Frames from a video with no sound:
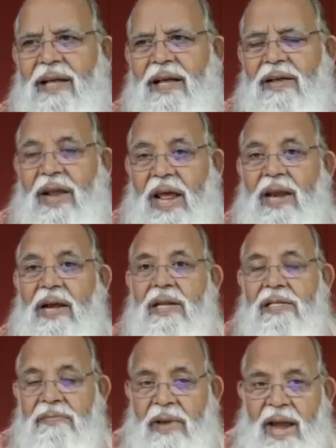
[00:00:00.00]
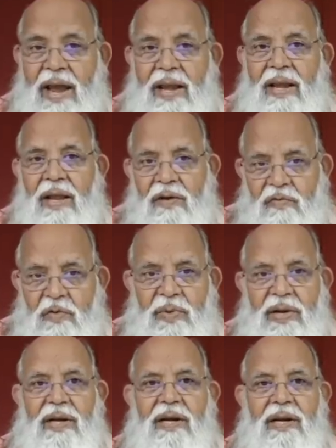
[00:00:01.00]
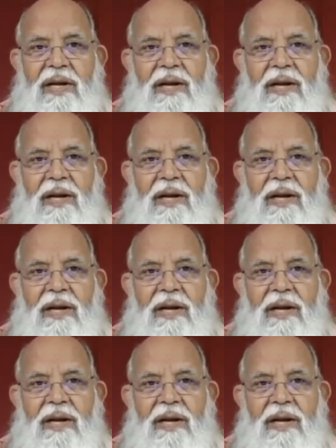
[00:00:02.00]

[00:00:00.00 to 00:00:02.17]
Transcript: Reality is man, woman.